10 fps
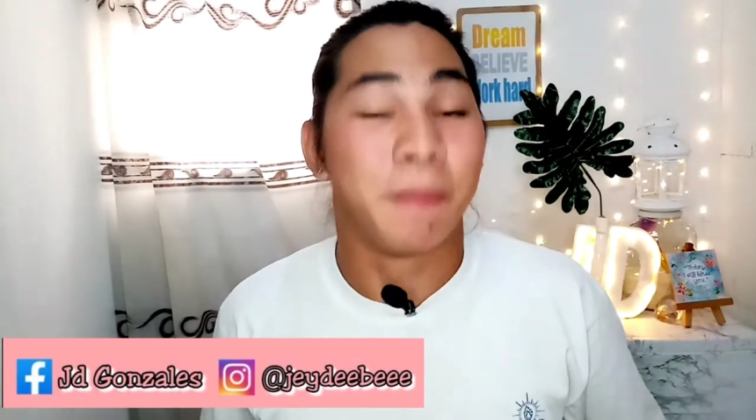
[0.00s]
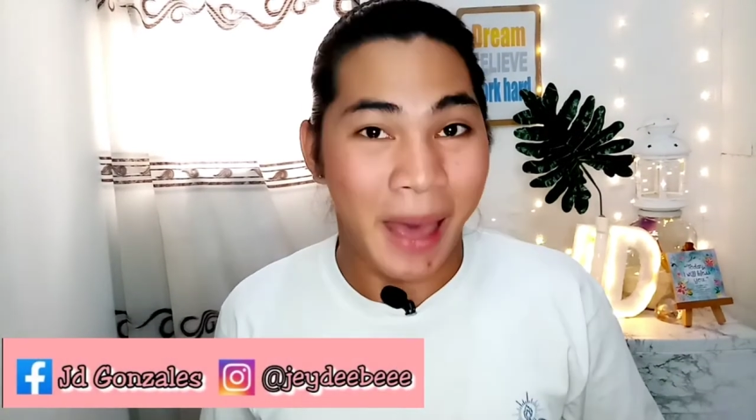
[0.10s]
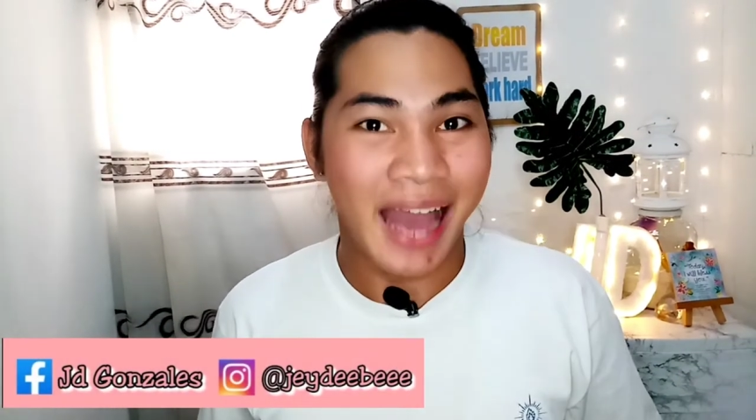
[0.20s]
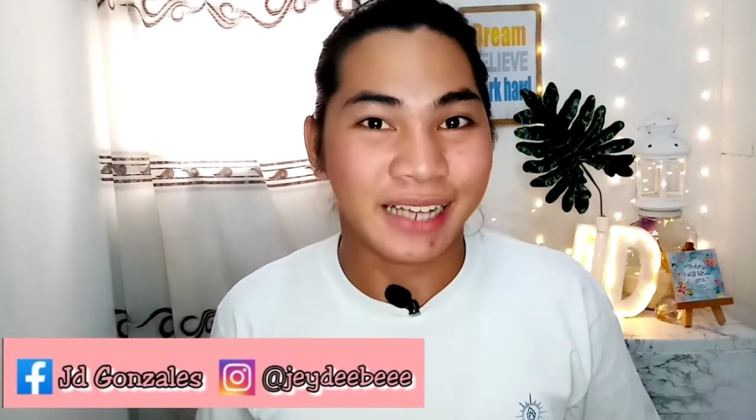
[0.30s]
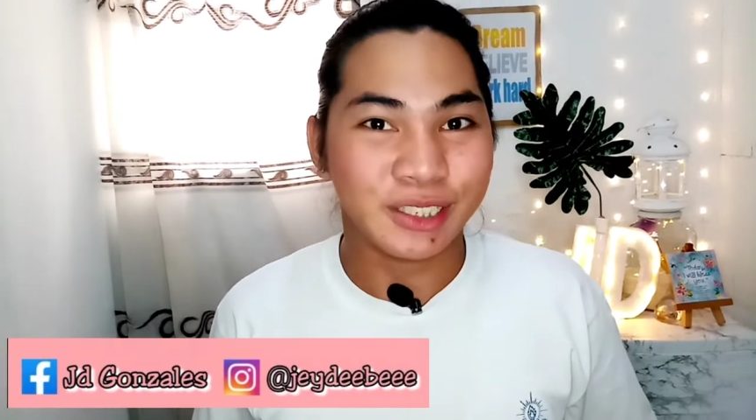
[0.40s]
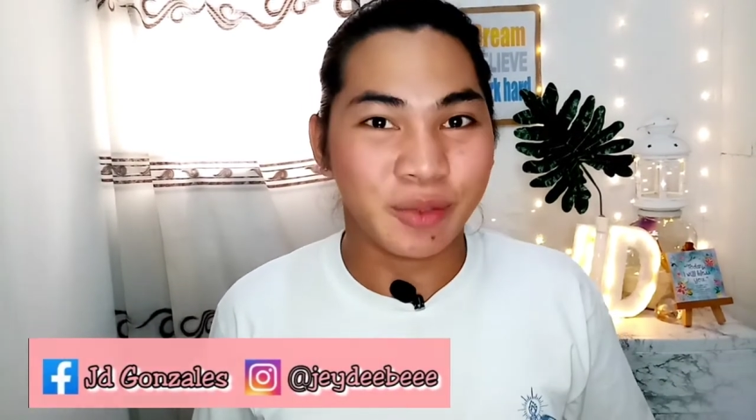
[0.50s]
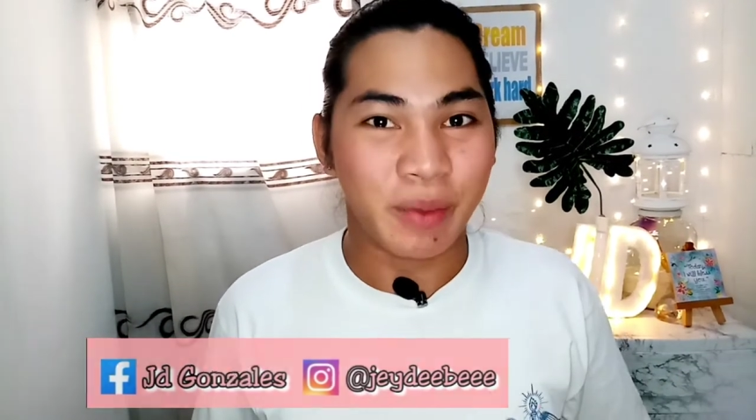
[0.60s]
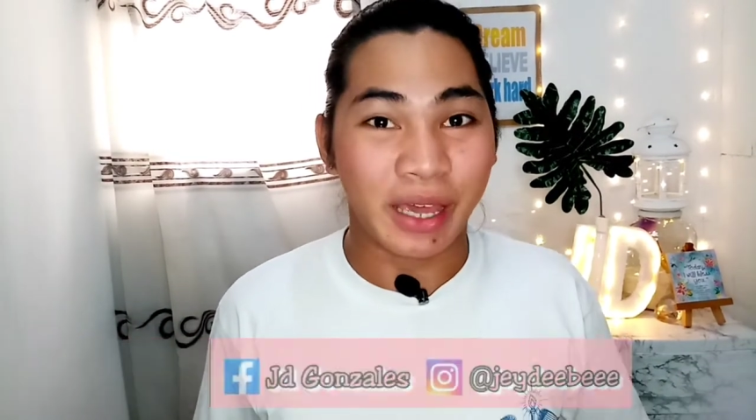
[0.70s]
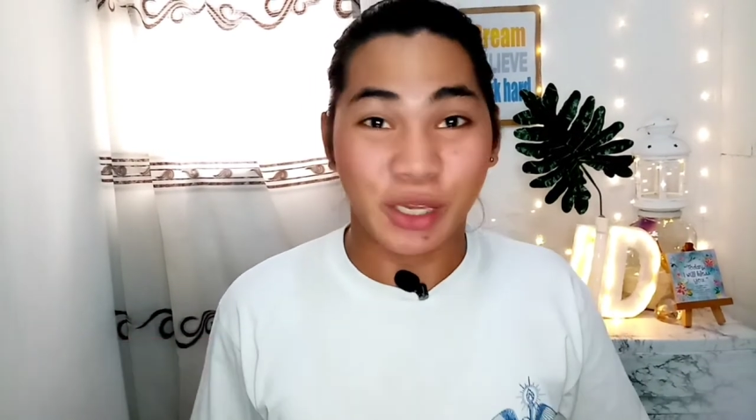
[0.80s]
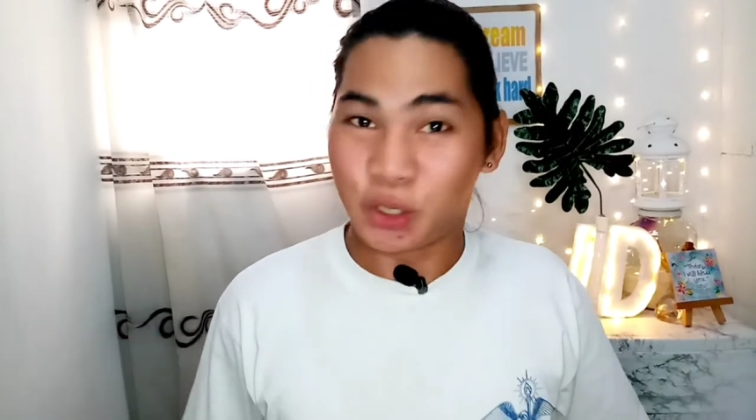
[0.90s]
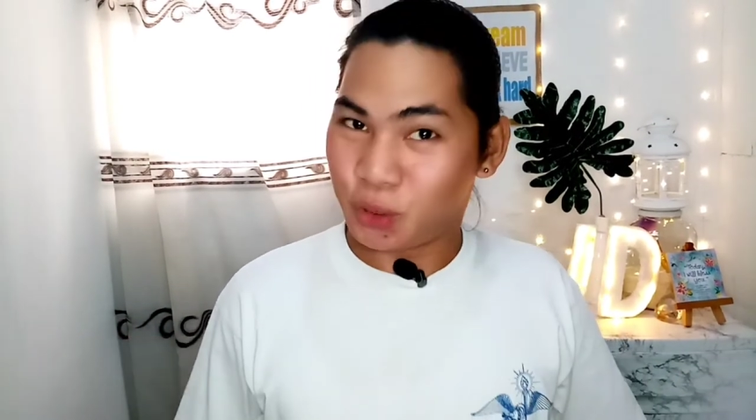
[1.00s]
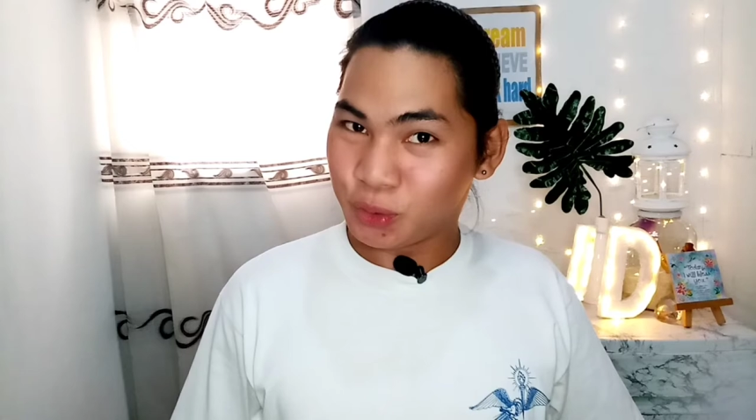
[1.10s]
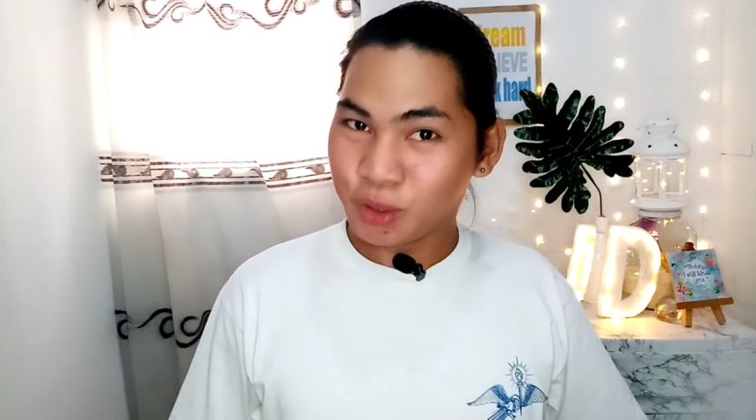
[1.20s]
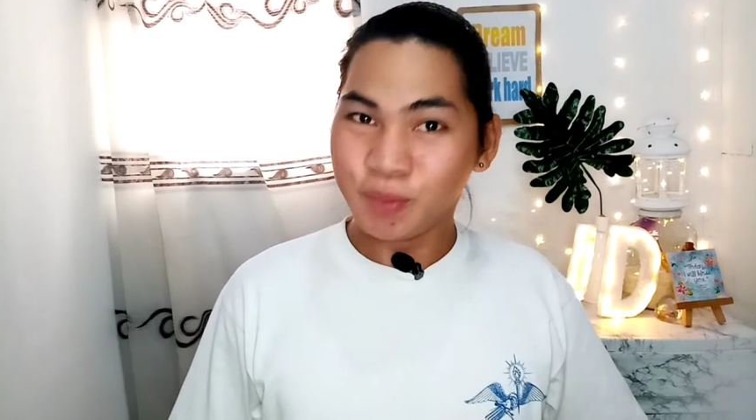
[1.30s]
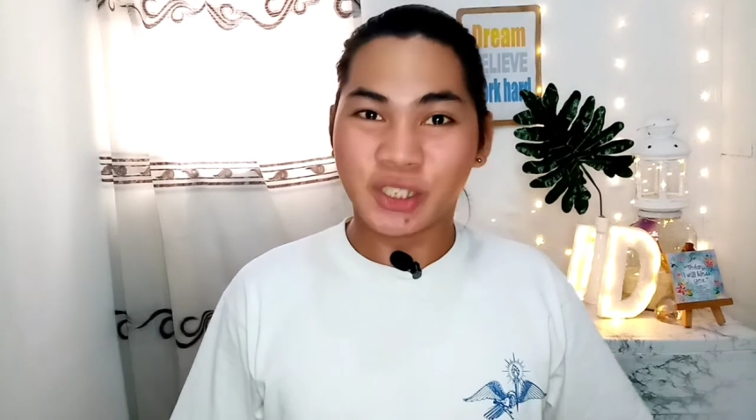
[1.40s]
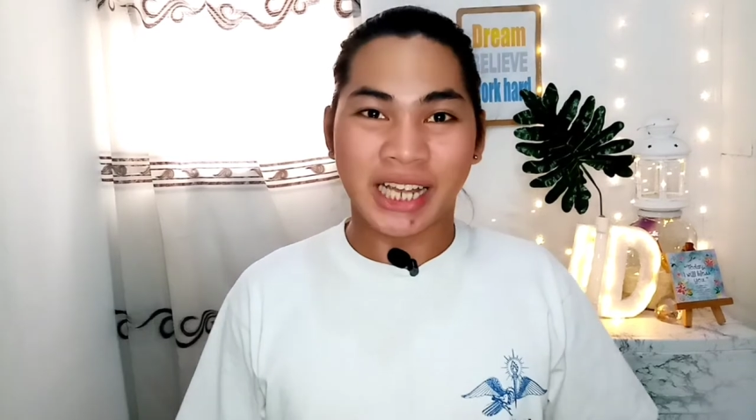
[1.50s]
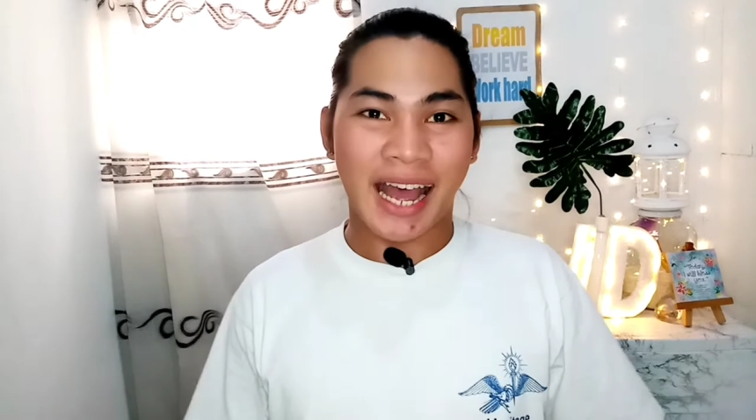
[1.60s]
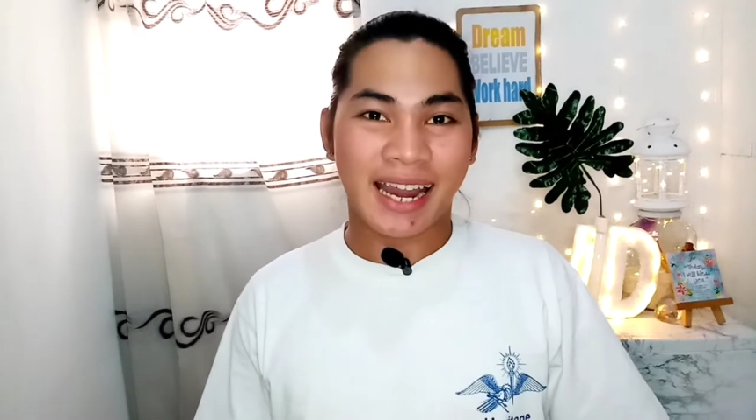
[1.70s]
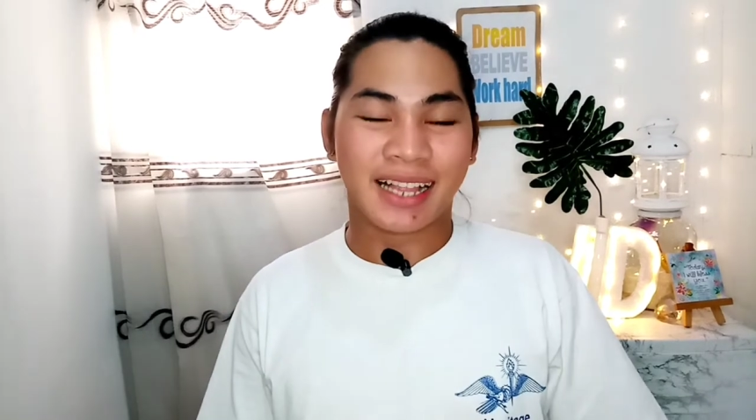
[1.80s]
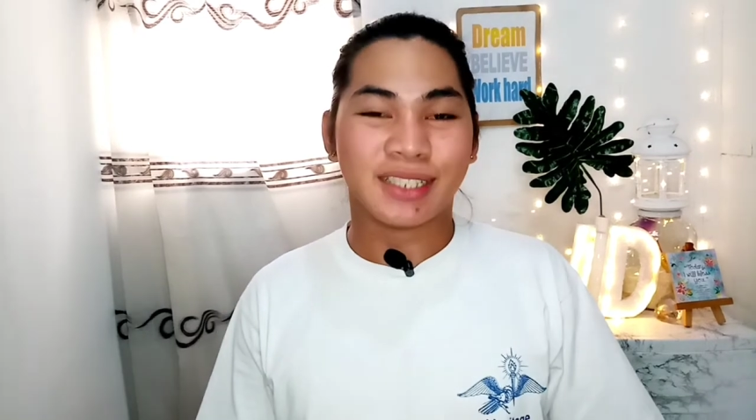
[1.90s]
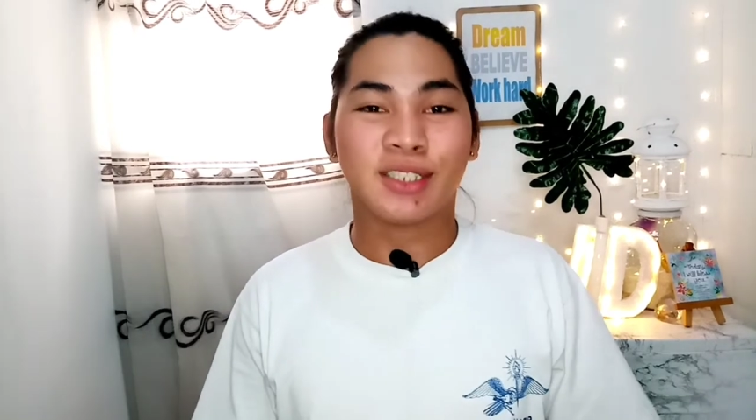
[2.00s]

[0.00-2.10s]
back to my YouTube channel.